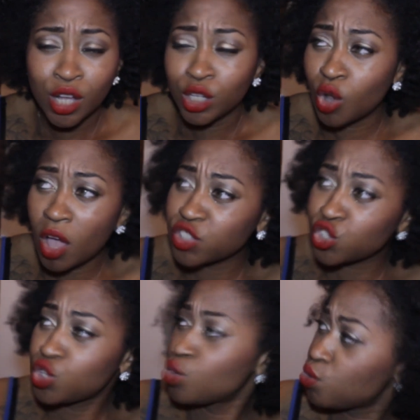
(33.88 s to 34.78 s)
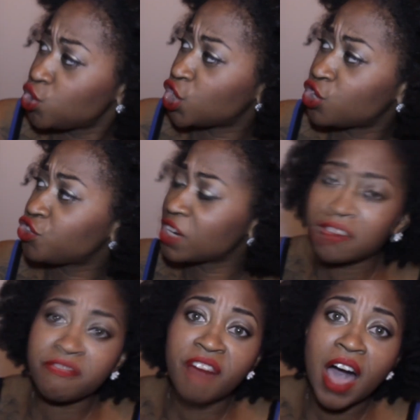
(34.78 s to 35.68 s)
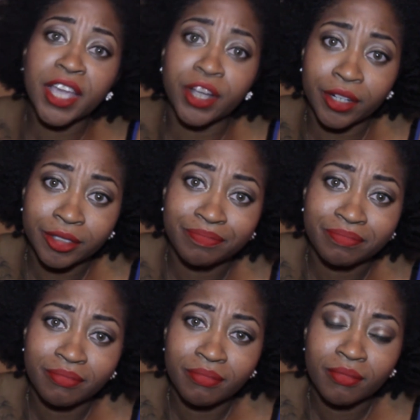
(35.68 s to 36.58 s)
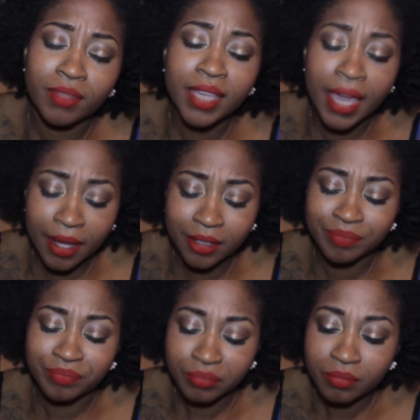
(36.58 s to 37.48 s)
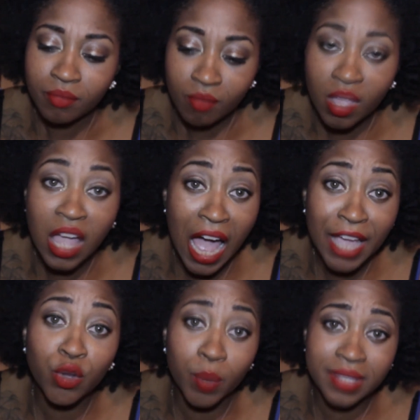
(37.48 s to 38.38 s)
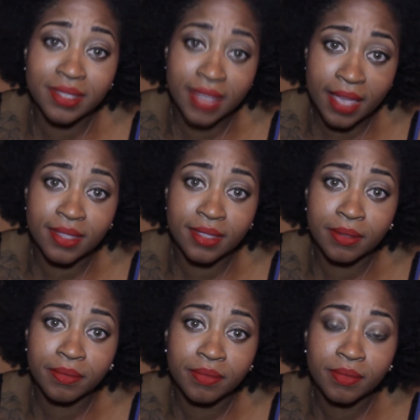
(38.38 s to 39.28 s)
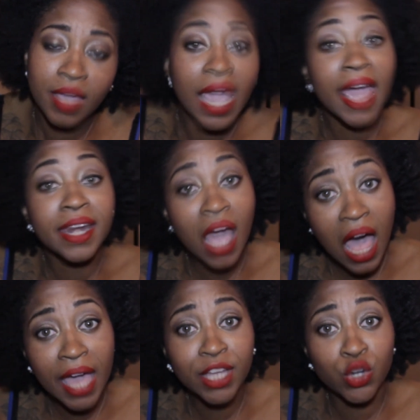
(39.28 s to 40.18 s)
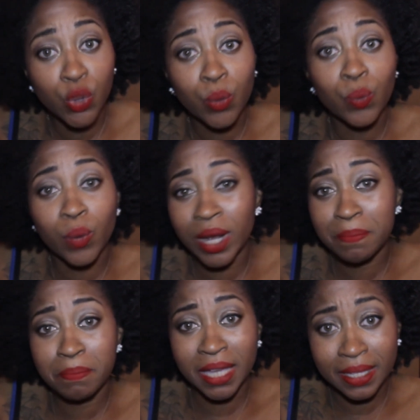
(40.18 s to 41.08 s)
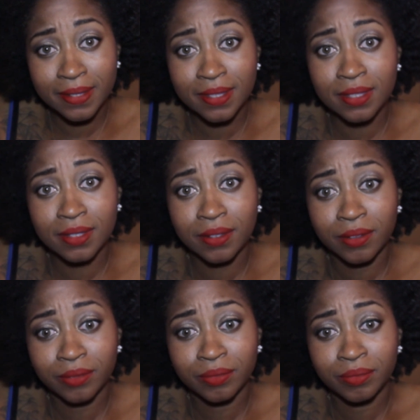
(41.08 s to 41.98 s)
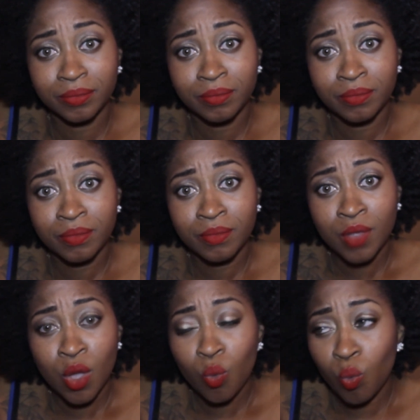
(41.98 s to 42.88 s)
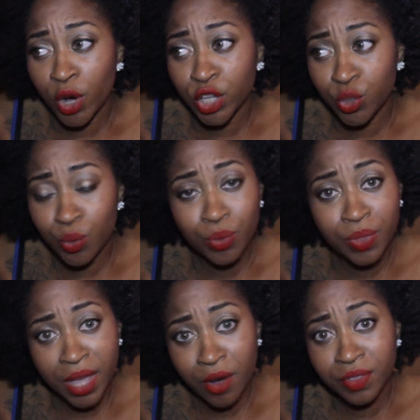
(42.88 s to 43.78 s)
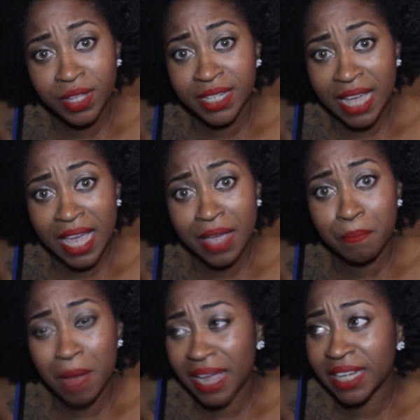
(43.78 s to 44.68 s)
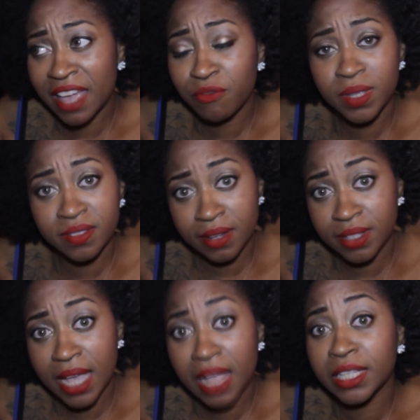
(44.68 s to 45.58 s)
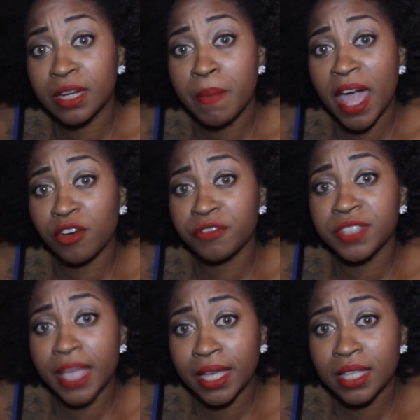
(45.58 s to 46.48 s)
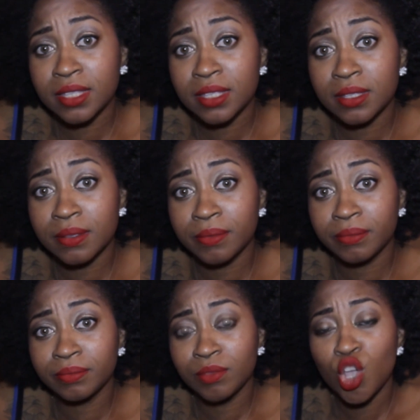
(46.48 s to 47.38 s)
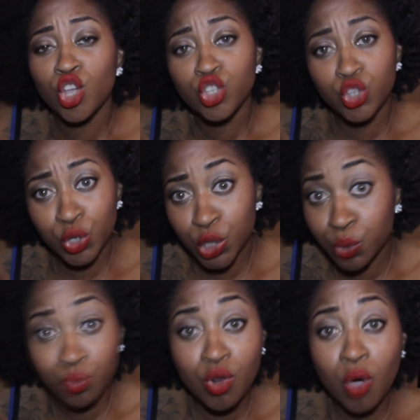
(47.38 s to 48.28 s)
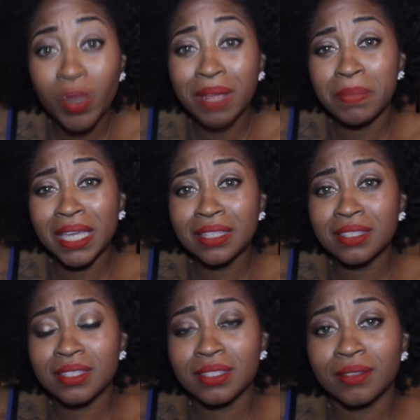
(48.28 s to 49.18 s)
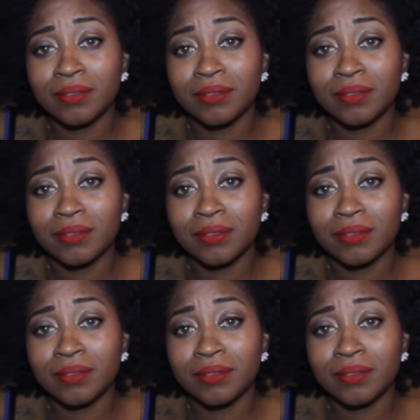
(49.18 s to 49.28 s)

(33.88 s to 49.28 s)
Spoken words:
Lost 2 children in fire. Yeah, I know what it says. And I know what it means. Were you there the day my life was sent to hell in a matter of seconds? Do you know what it means?